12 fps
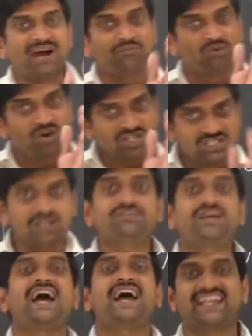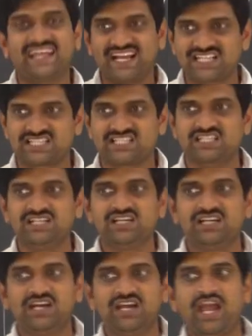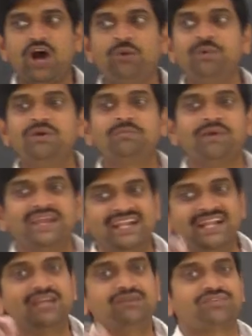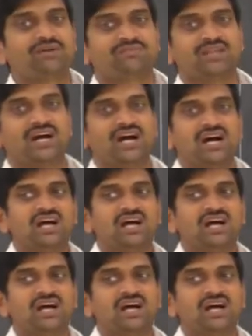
most of the attacks have been mainly from the